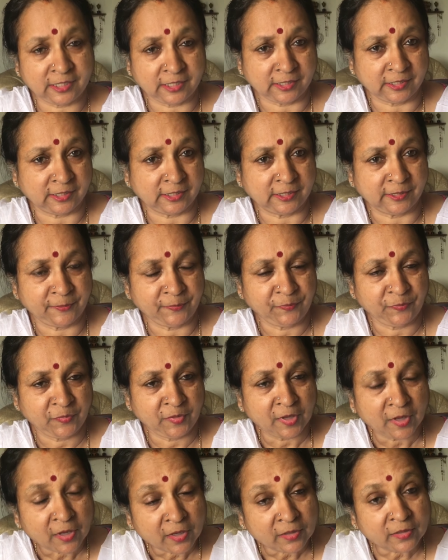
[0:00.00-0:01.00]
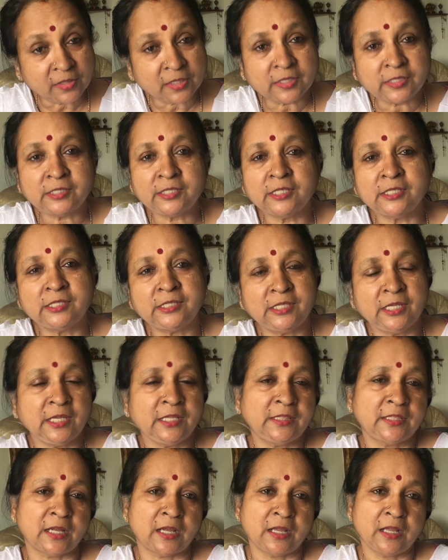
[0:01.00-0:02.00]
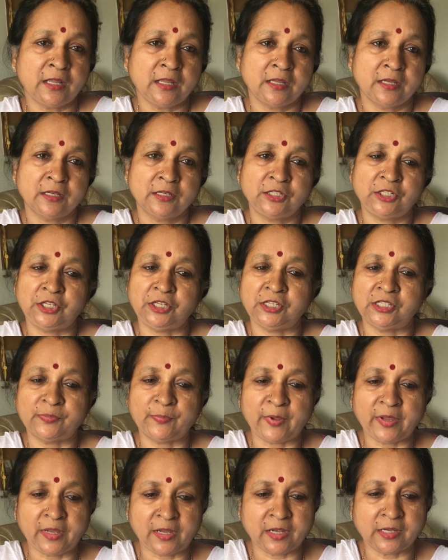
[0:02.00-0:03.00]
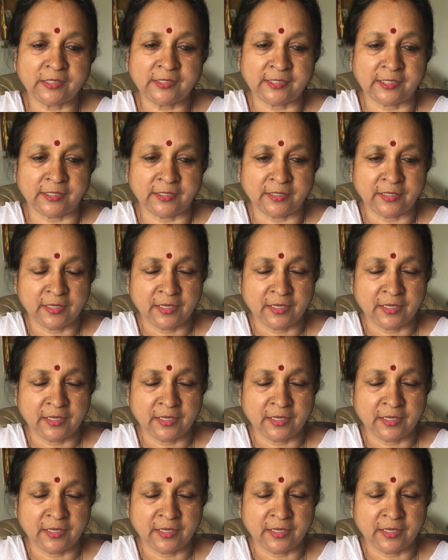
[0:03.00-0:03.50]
is Sita, she is my cousin.